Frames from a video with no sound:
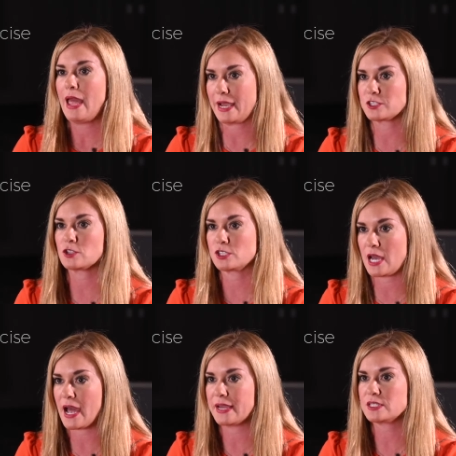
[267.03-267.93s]

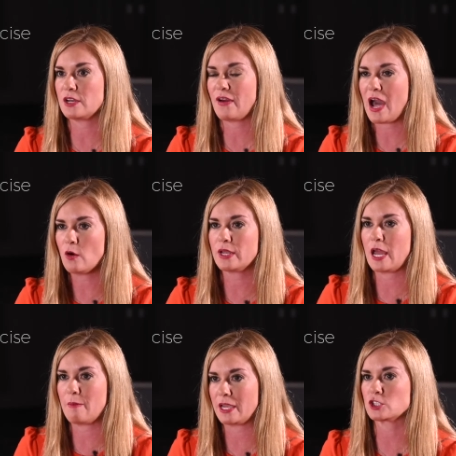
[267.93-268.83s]
exercise of how can
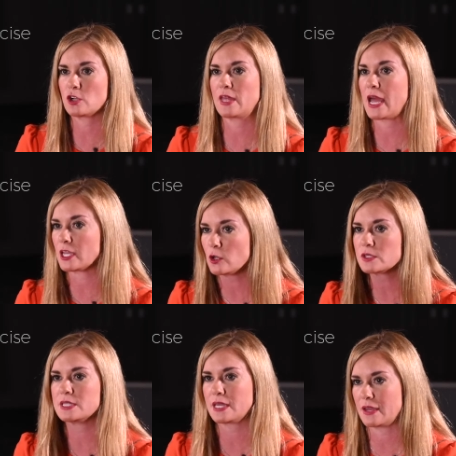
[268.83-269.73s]
I make sure that I
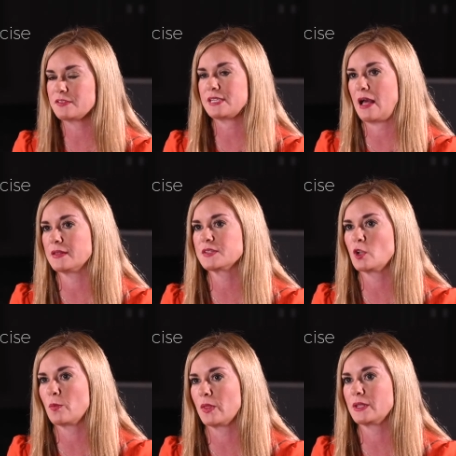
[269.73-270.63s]
use the gifts, talents,
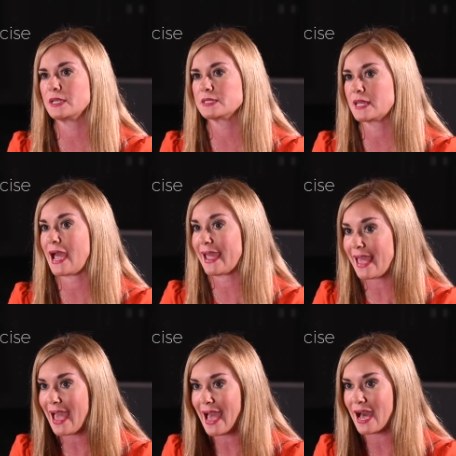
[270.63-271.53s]
and abilities that I
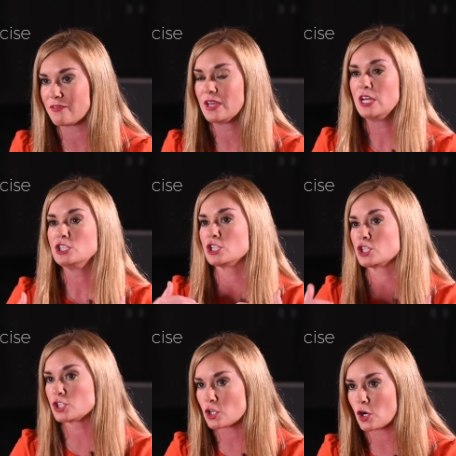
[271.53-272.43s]
have to
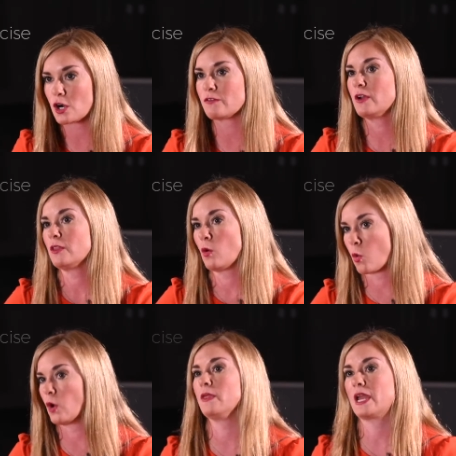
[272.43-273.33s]
serve the
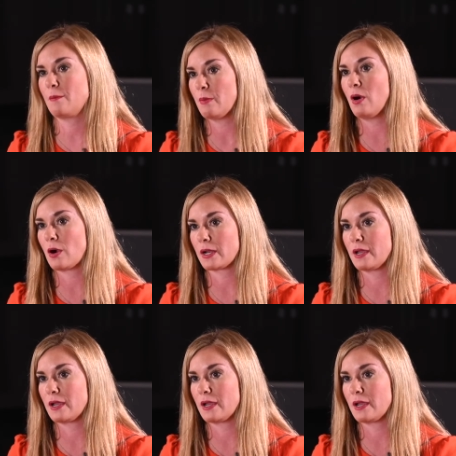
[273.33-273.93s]
world that I'm a part